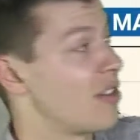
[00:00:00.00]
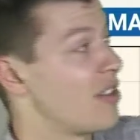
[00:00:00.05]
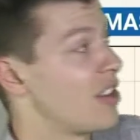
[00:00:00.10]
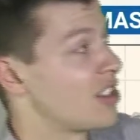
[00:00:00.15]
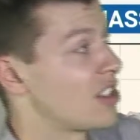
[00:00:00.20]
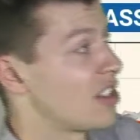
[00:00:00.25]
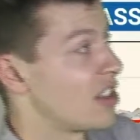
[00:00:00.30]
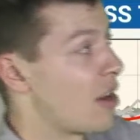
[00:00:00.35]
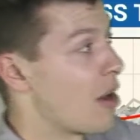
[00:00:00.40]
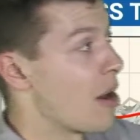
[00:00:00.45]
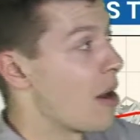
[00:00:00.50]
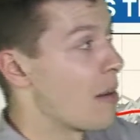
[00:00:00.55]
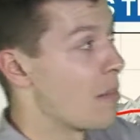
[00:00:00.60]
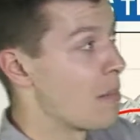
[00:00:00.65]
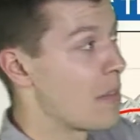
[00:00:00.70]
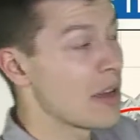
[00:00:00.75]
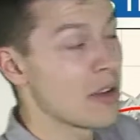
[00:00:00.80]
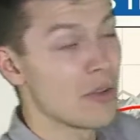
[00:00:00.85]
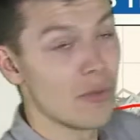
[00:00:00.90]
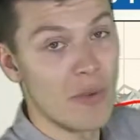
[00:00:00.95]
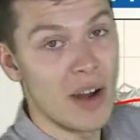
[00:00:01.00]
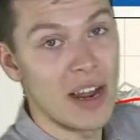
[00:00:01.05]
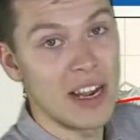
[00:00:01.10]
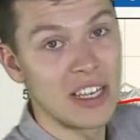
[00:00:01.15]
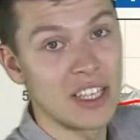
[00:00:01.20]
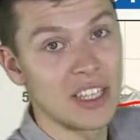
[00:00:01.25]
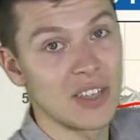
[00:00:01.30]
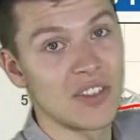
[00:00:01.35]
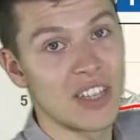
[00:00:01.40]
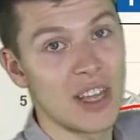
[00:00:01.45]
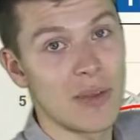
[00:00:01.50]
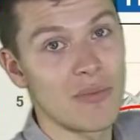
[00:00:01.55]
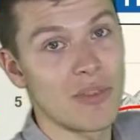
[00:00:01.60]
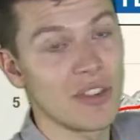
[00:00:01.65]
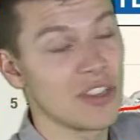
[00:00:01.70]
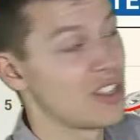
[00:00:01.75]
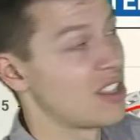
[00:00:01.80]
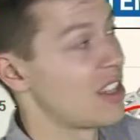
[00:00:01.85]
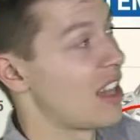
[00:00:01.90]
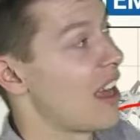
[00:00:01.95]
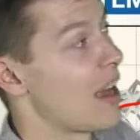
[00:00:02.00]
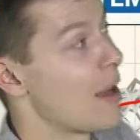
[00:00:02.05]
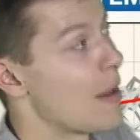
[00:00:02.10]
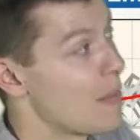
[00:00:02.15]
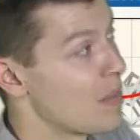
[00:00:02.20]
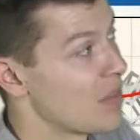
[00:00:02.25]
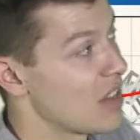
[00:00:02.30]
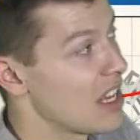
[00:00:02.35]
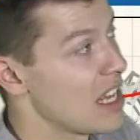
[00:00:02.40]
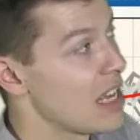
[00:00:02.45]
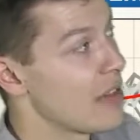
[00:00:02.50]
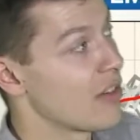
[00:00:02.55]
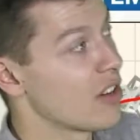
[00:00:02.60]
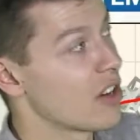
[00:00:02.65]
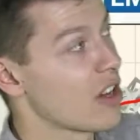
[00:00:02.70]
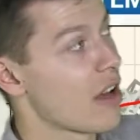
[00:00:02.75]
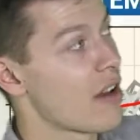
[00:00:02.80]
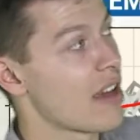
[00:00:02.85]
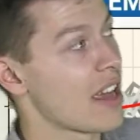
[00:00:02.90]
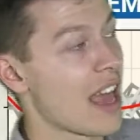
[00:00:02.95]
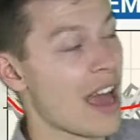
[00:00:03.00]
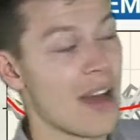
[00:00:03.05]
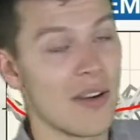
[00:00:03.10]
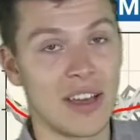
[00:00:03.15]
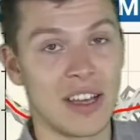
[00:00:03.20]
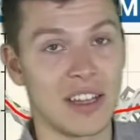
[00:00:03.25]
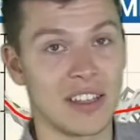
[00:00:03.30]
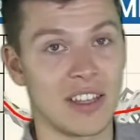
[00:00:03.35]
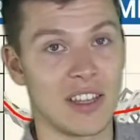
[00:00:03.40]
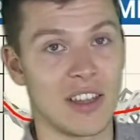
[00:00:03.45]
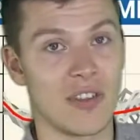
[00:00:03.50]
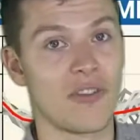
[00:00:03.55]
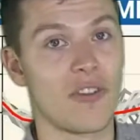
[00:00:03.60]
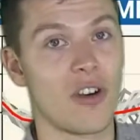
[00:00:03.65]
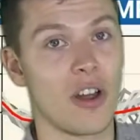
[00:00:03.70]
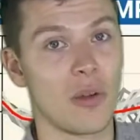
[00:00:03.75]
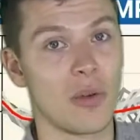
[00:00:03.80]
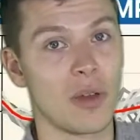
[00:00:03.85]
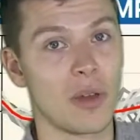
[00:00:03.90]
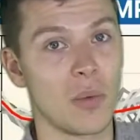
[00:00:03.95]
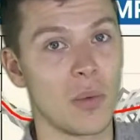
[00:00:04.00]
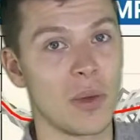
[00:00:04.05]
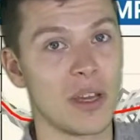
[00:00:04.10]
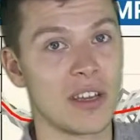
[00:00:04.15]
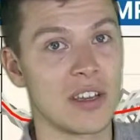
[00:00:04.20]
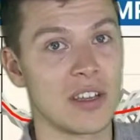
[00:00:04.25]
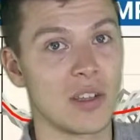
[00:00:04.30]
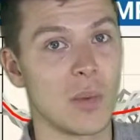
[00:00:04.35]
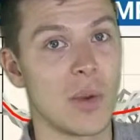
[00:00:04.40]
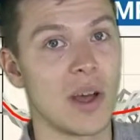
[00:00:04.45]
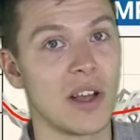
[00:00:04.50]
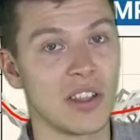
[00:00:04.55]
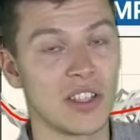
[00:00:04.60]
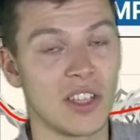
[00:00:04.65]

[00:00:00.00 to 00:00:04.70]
And there's a big range of temperatures there, even going out into the following week as well.